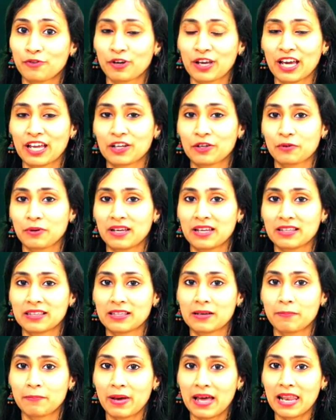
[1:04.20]
forget to hit
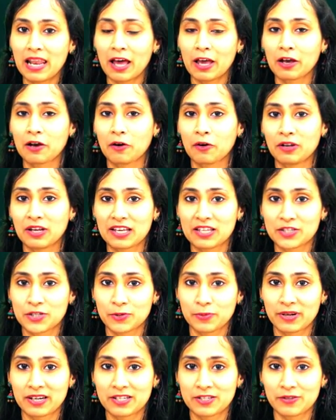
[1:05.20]
the bell icon next
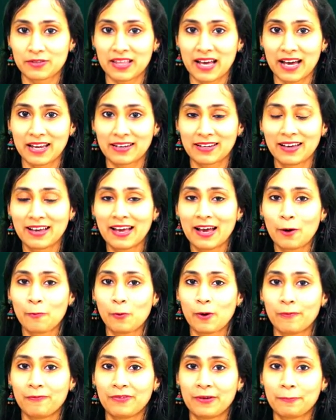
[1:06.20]
to it so that
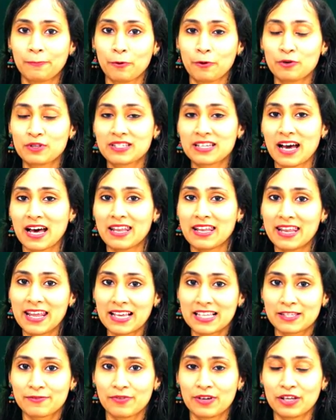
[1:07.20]
when we post our
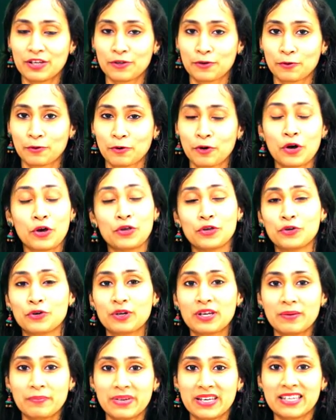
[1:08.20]
next video, you
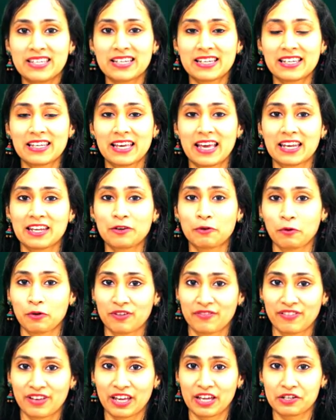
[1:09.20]
immediately get a
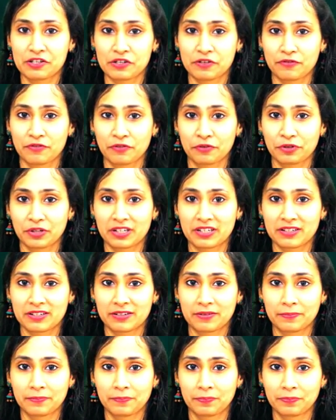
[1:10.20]
notification for it.
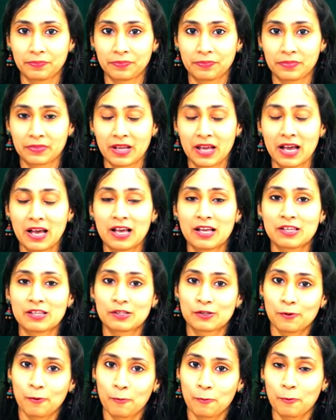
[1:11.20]

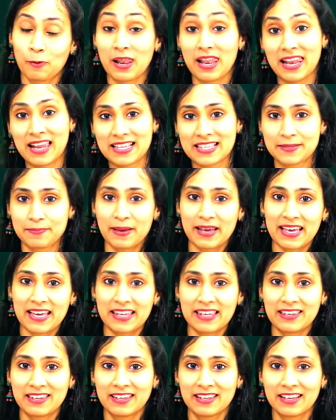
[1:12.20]
So let's
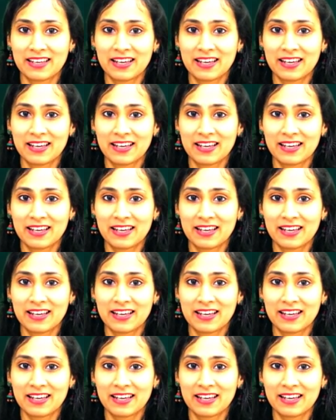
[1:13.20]
begin.